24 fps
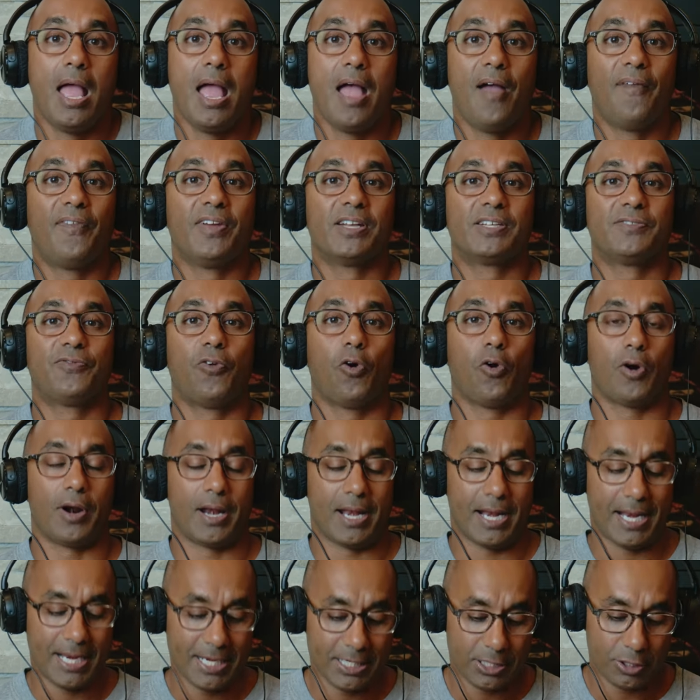If it's for
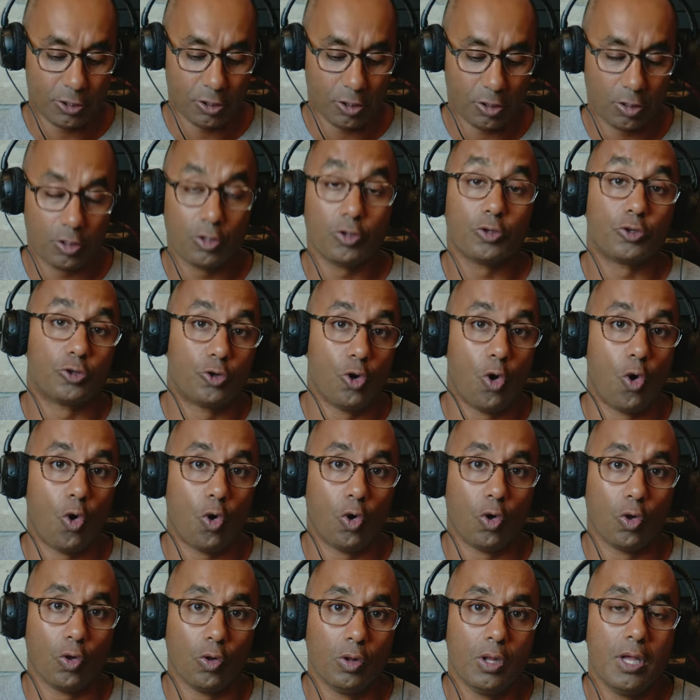an internal
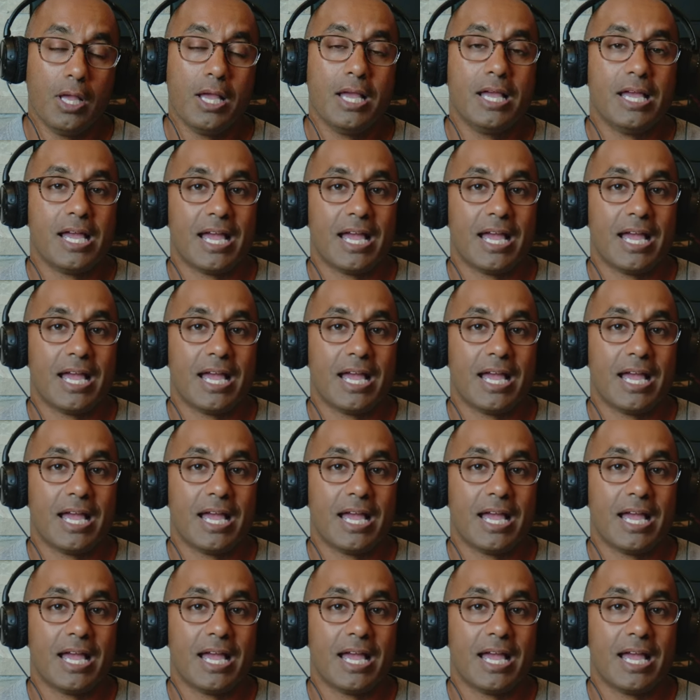goal,